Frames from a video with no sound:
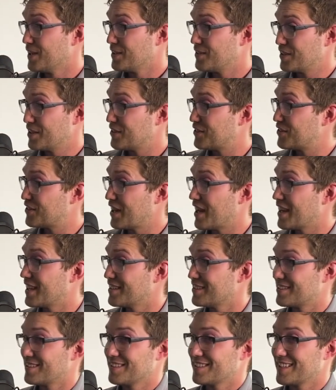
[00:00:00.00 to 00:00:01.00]
did
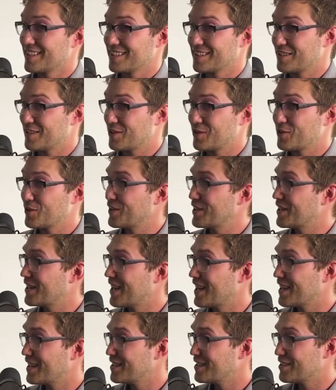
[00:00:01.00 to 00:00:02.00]
science in like the early
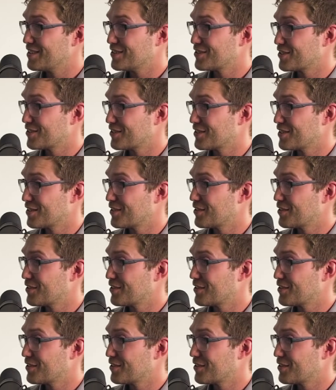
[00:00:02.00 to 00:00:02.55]
90s or